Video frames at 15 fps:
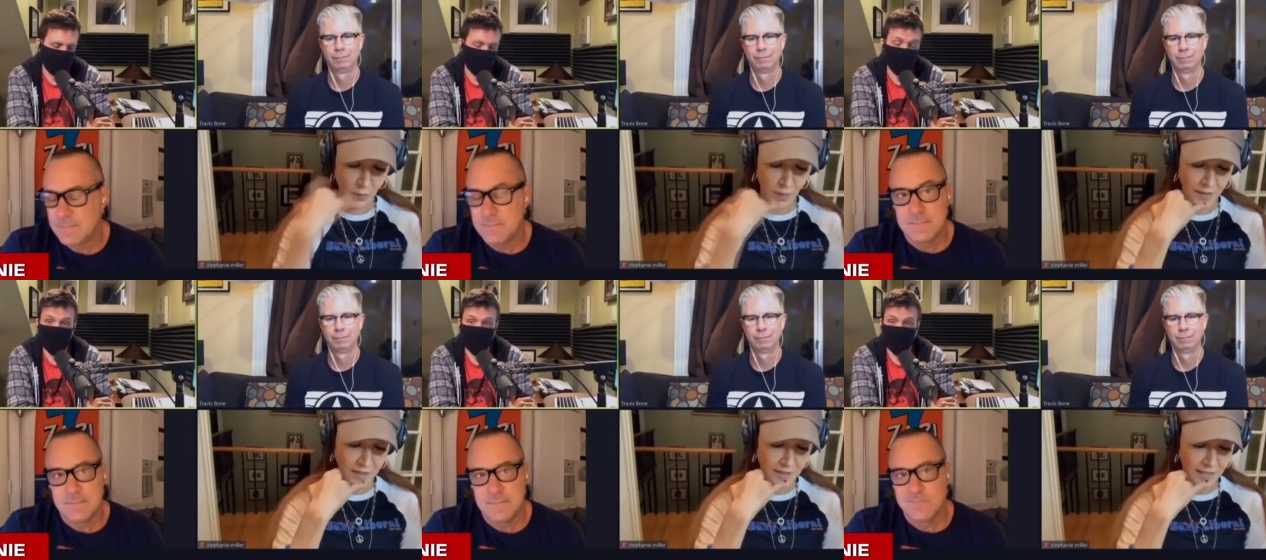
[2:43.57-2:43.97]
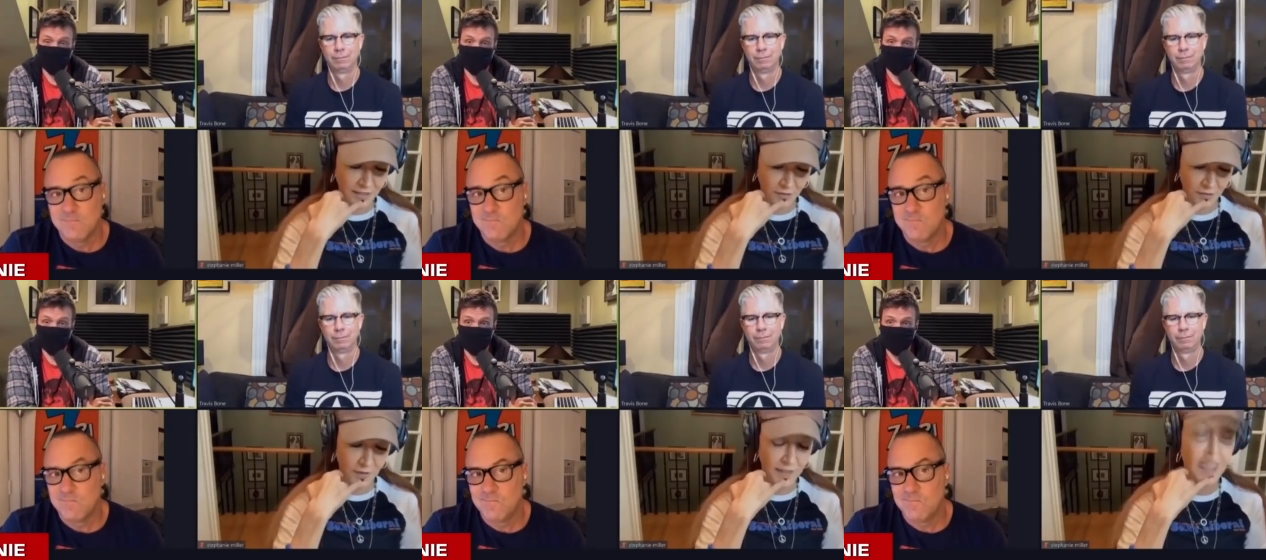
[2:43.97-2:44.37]
Speaker 1: I think that's a
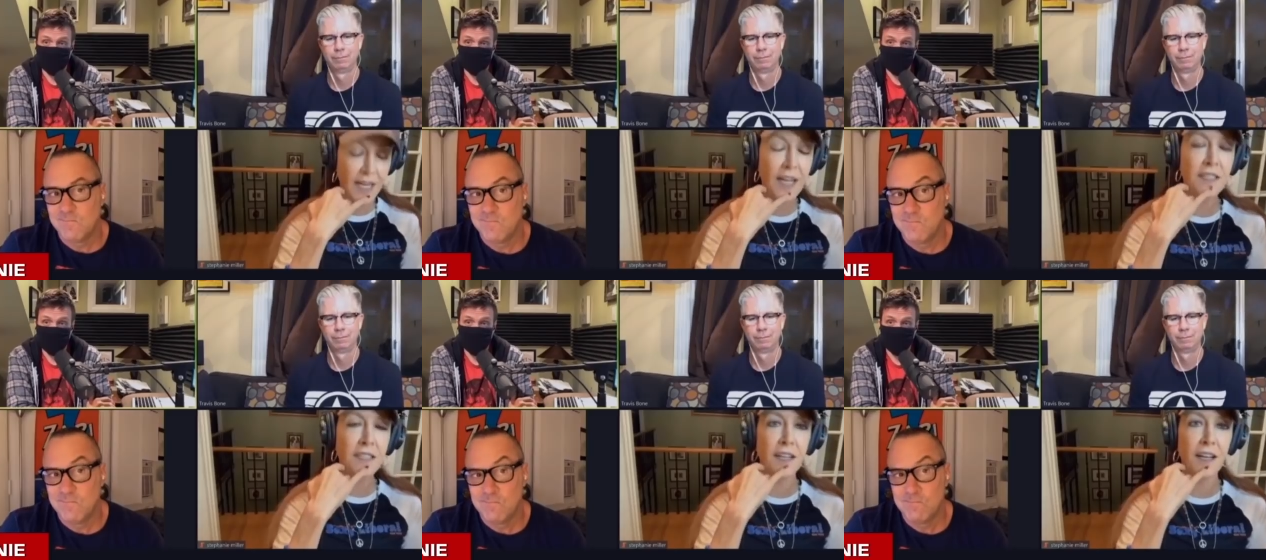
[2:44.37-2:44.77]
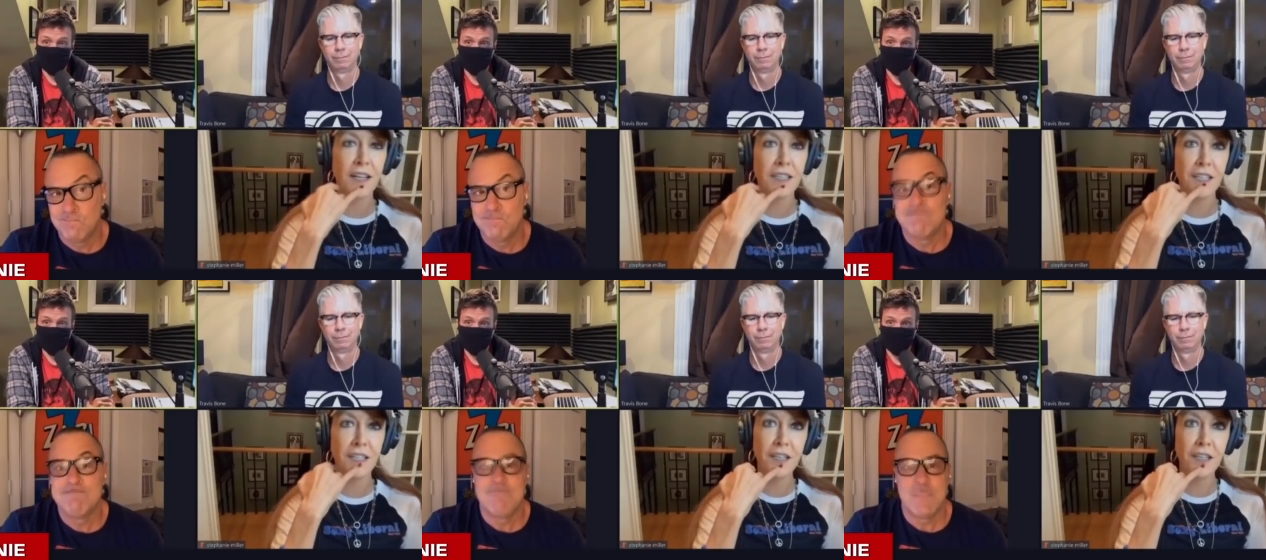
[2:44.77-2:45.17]
fantastic
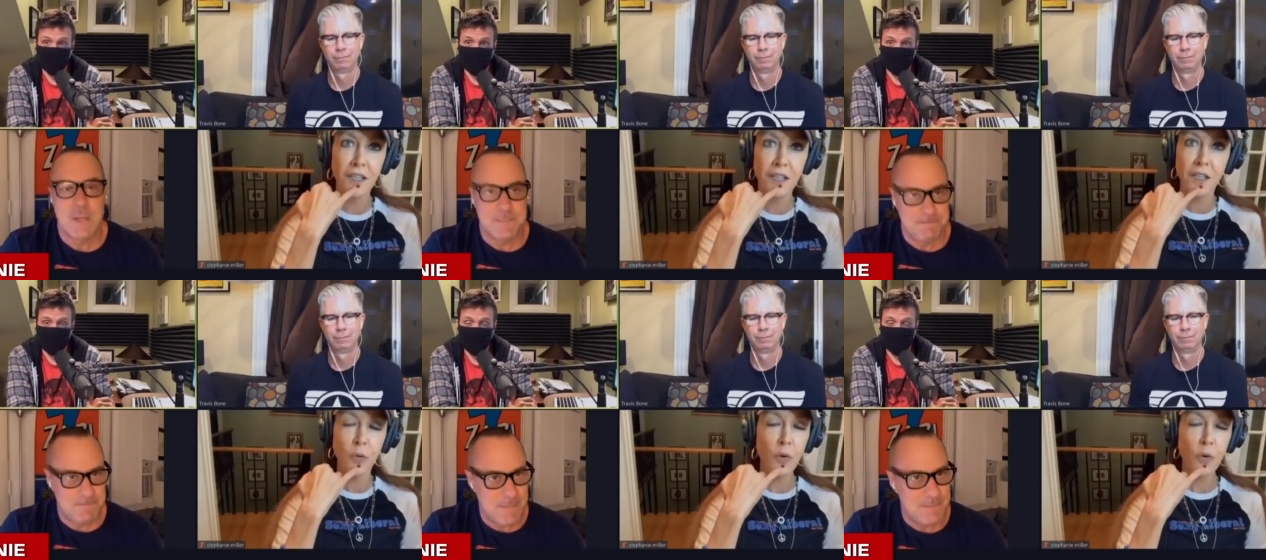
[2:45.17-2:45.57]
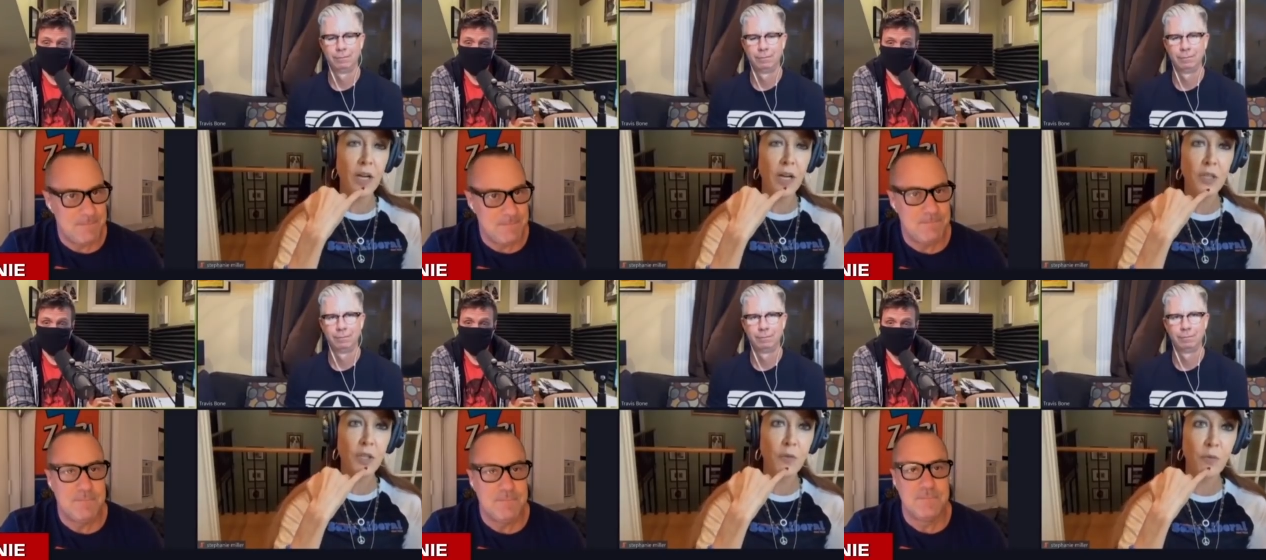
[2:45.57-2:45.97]
idea. We're
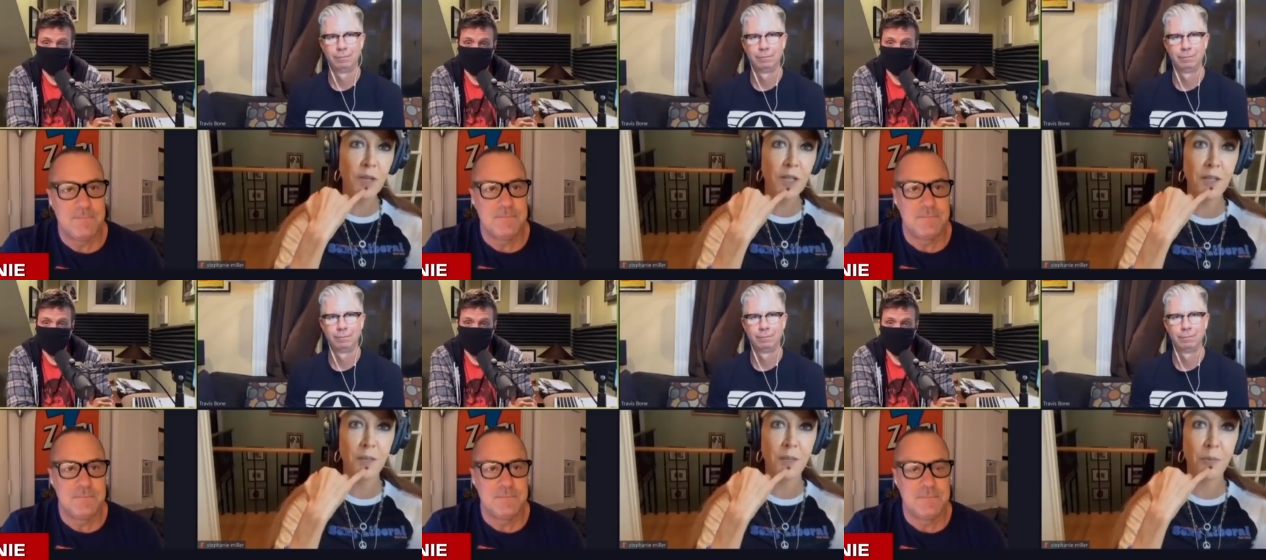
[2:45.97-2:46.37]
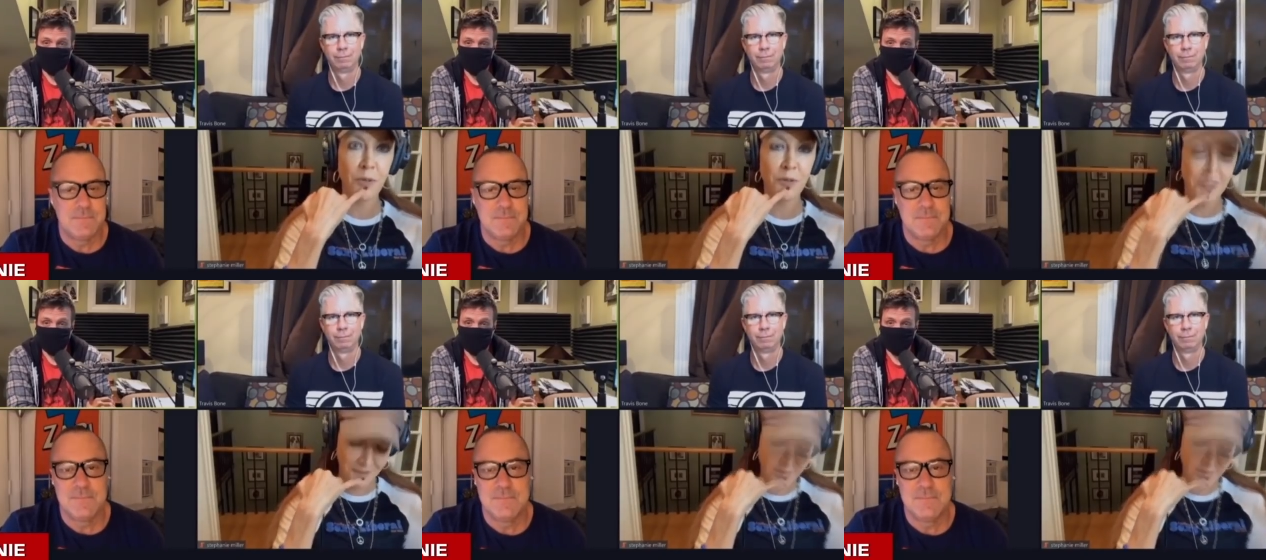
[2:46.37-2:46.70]
actually real liberals.